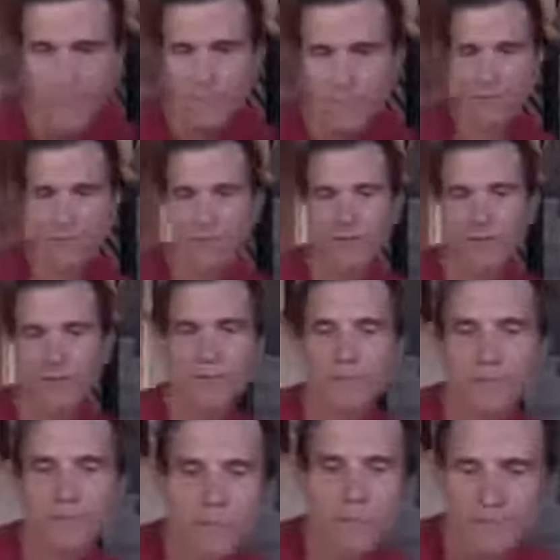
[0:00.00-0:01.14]
We're gonna start with
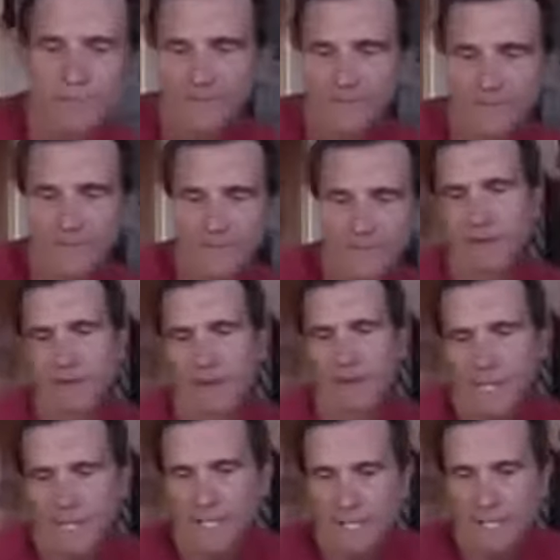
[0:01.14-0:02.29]
30 seconds. I'm
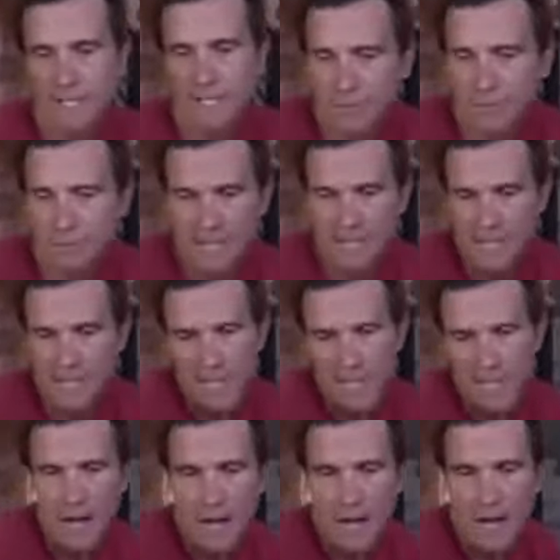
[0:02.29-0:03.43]
reading notes.
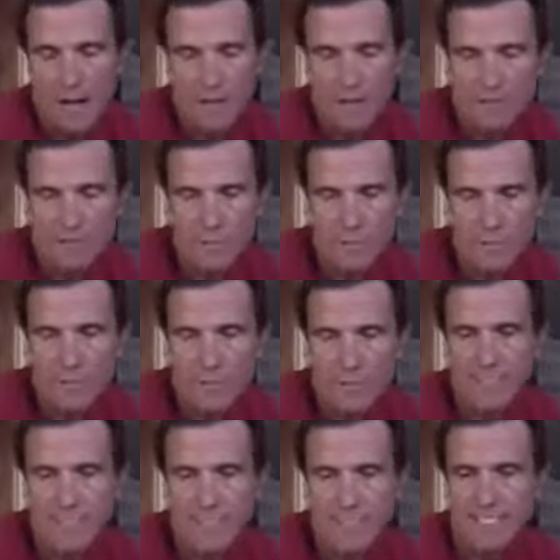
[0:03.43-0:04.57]
If you're
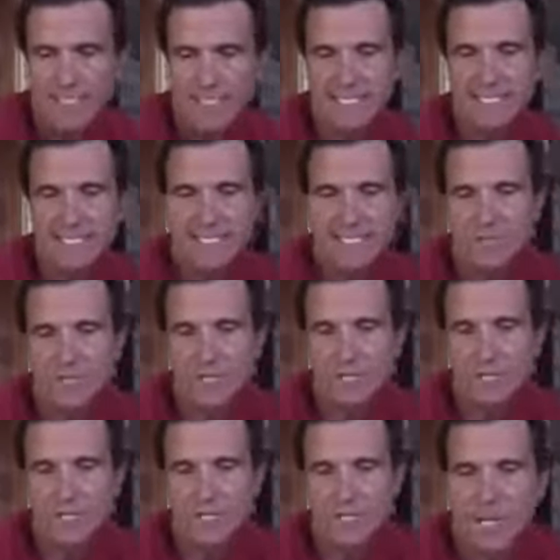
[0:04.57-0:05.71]
doing a seated
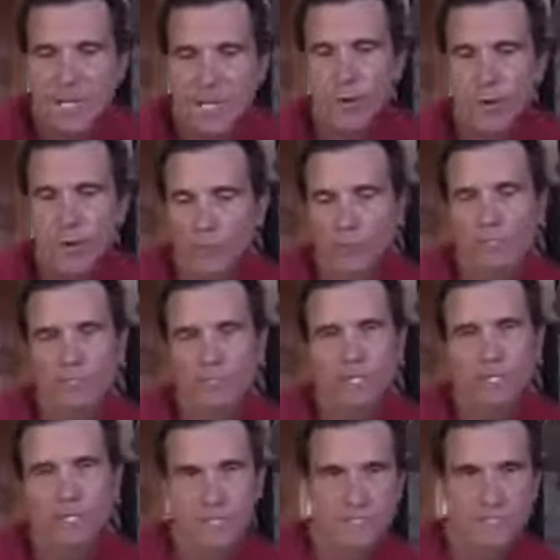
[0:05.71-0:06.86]
crunch, you're holding the
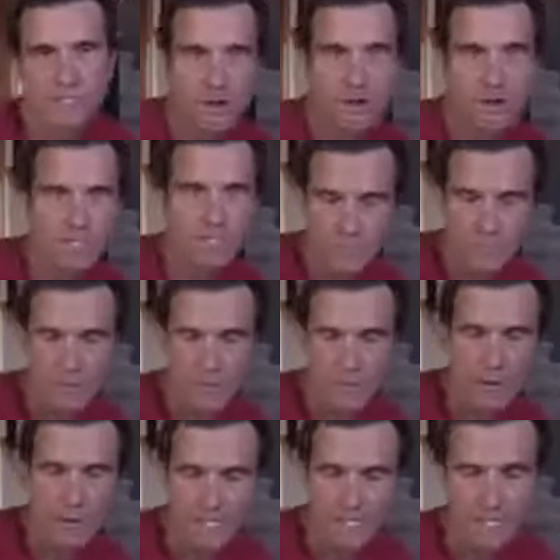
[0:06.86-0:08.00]
crunch for as long as you
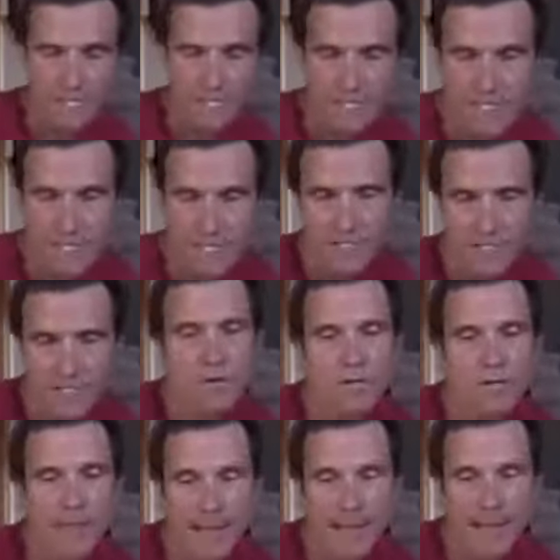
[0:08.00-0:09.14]
possibly can
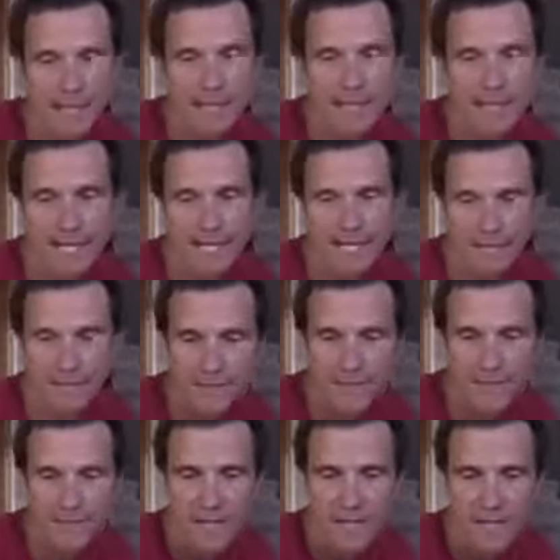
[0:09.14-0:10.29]
during that 30 seconds.